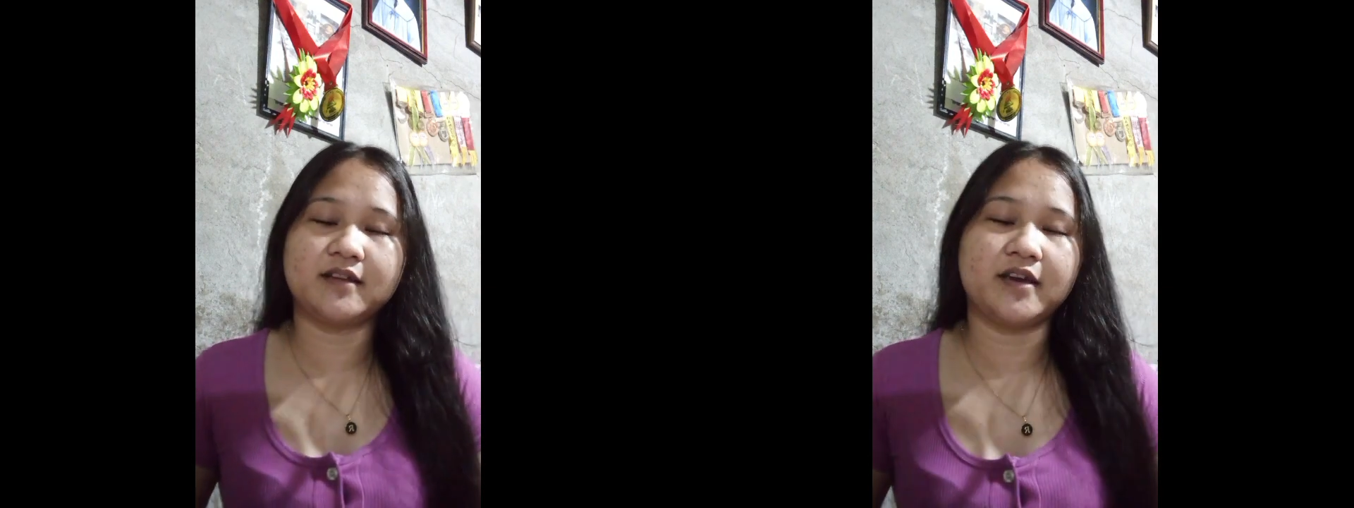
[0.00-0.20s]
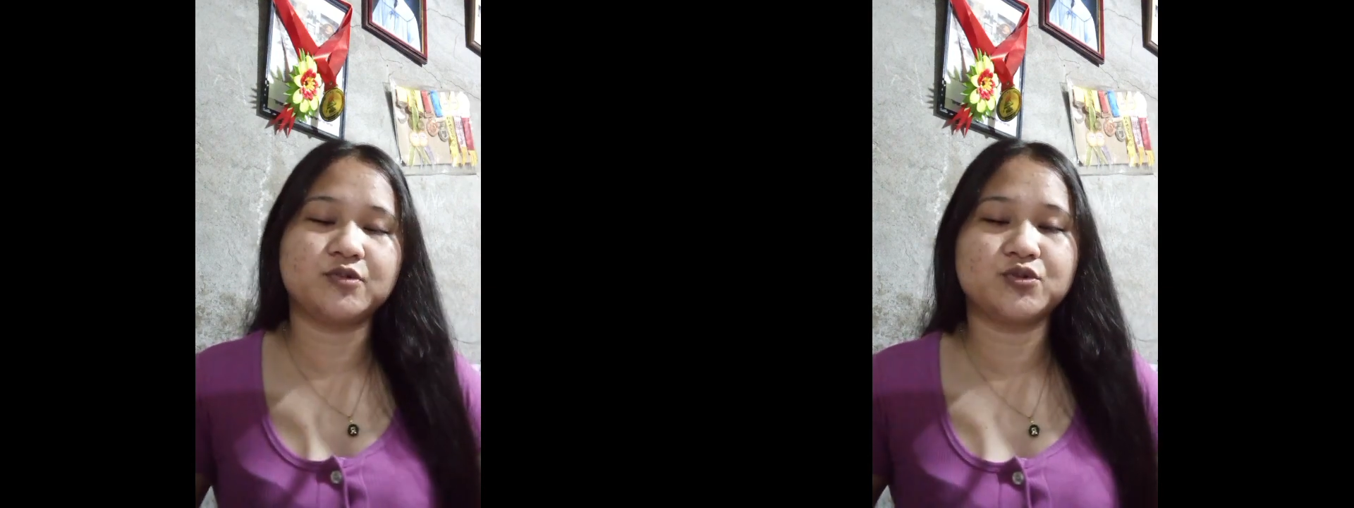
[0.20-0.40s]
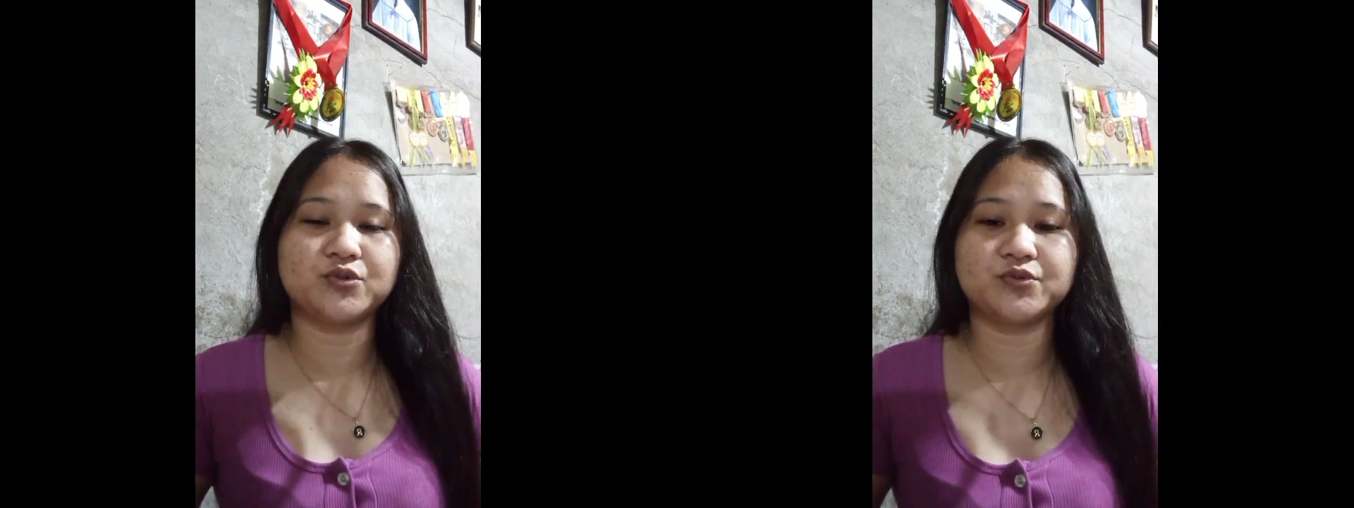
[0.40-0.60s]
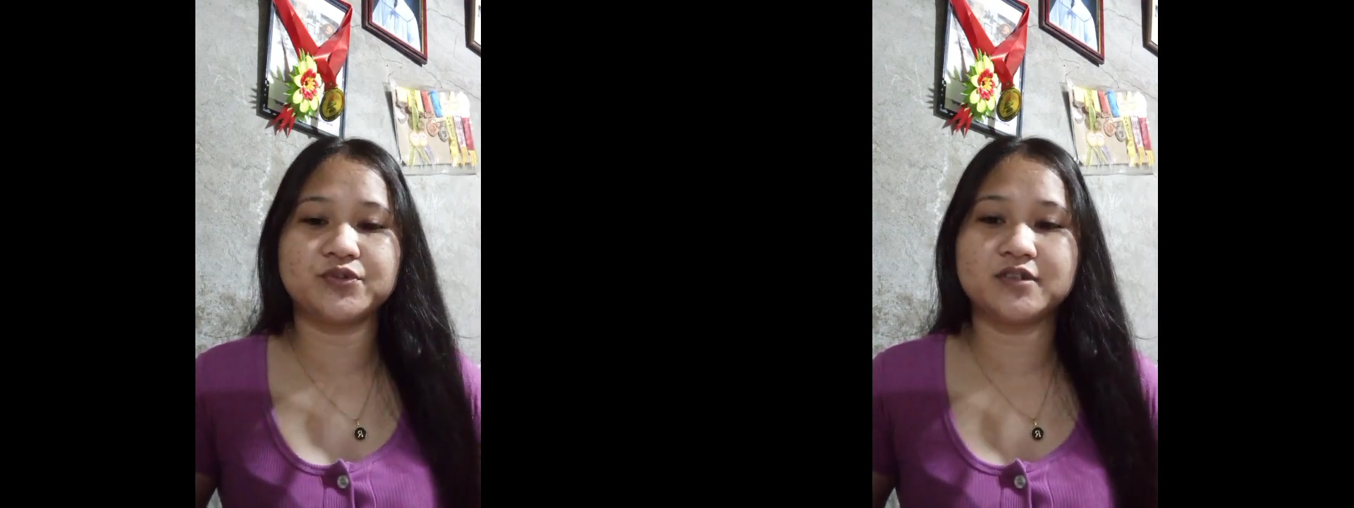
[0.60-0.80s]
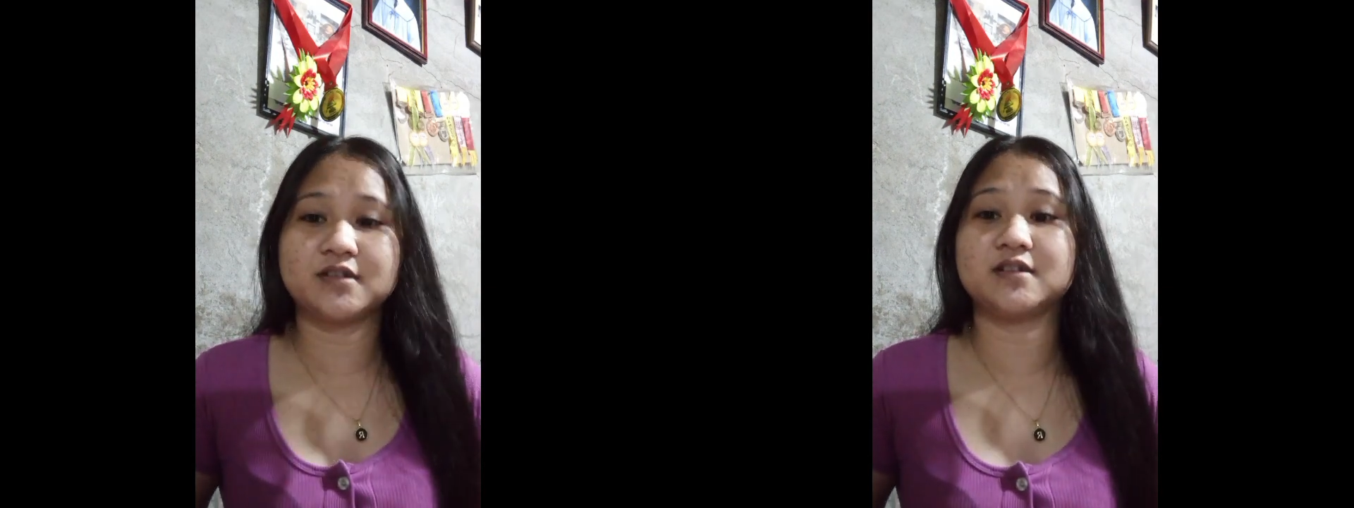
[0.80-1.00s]
I
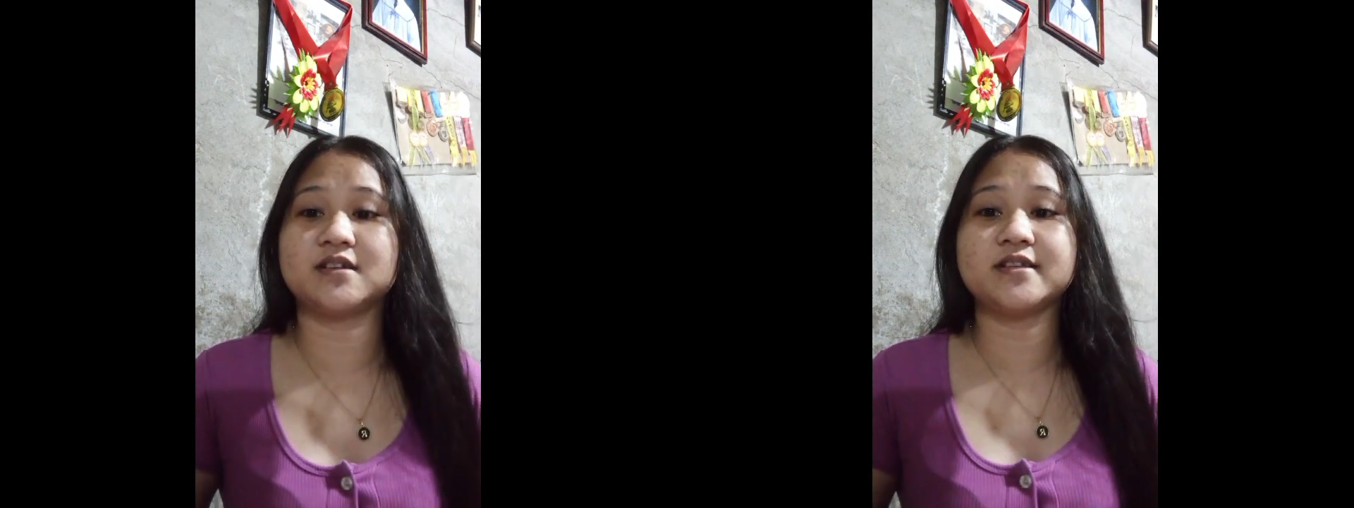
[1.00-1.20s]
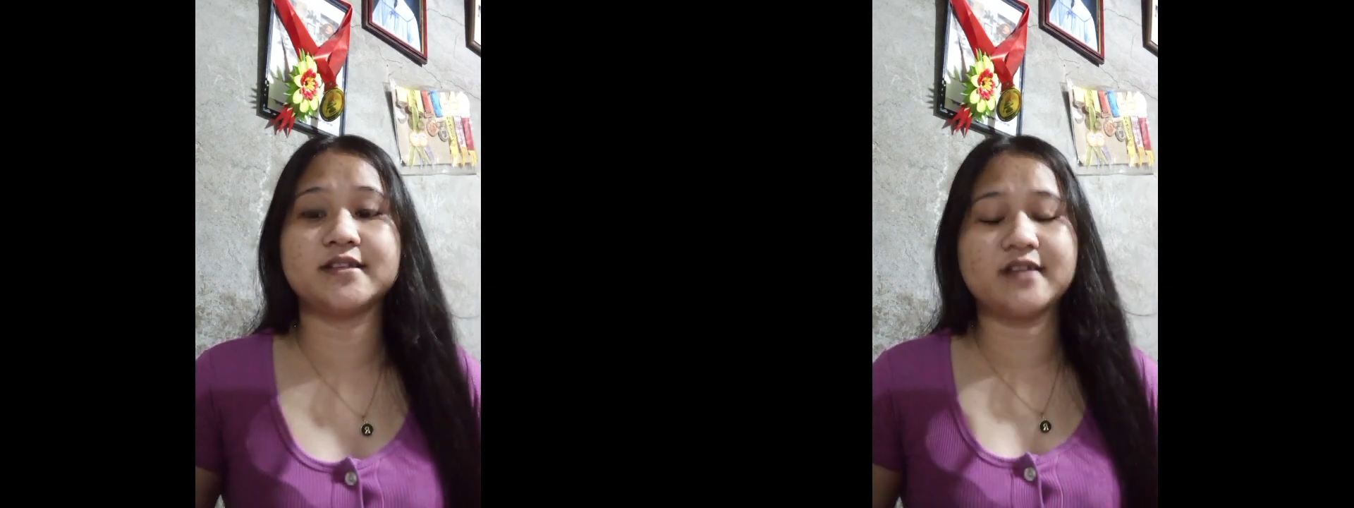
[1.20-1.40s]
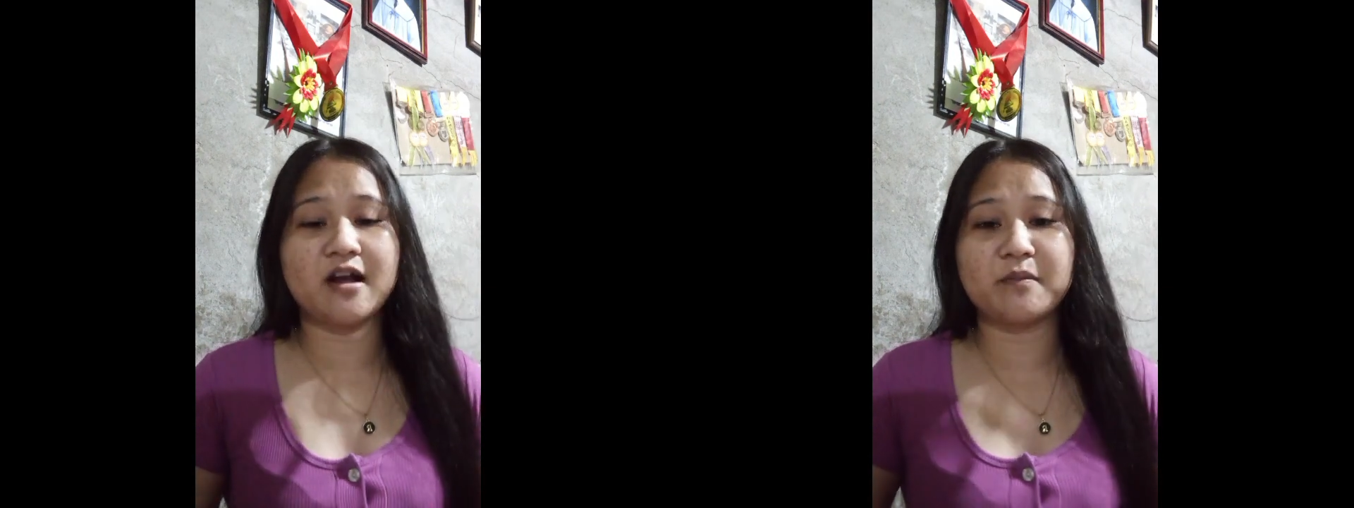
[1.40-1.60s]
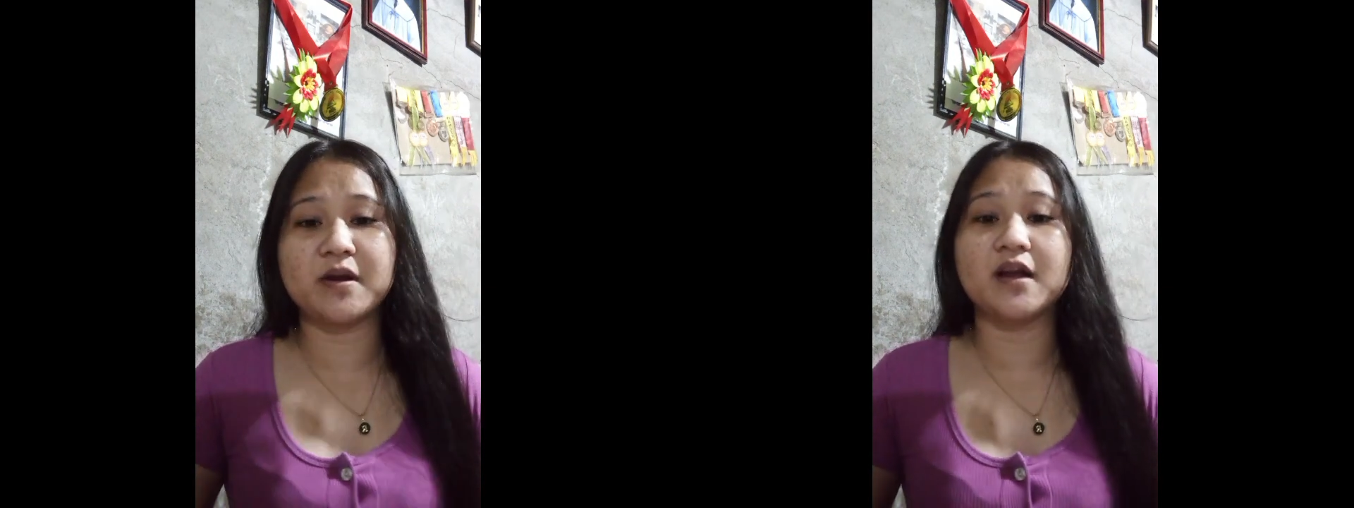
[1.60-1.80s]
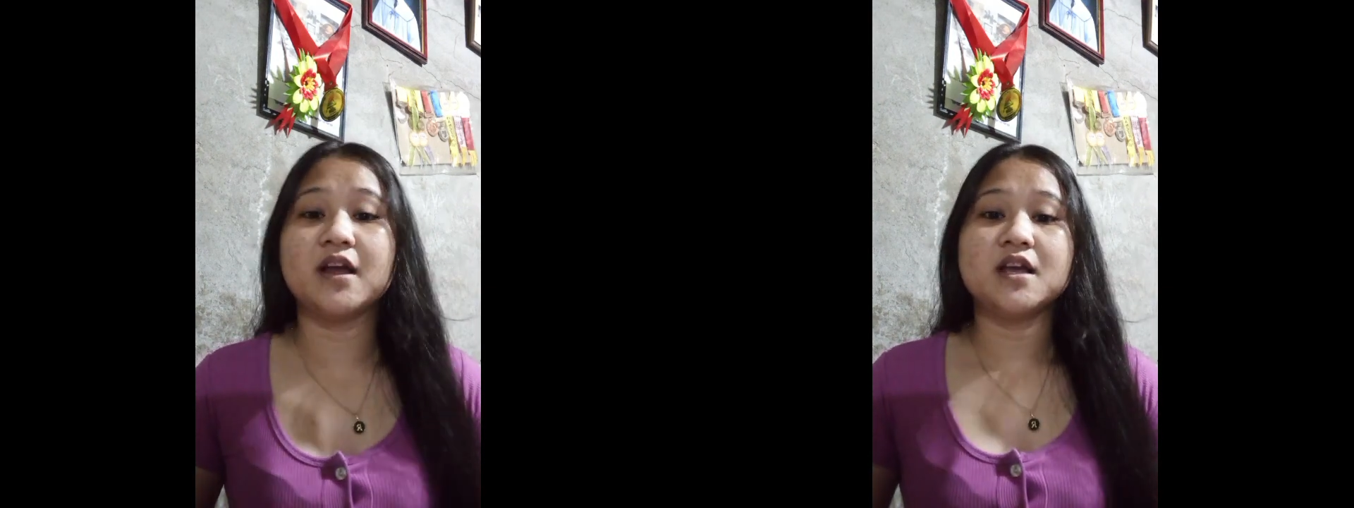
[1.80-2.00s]
choose is Dama.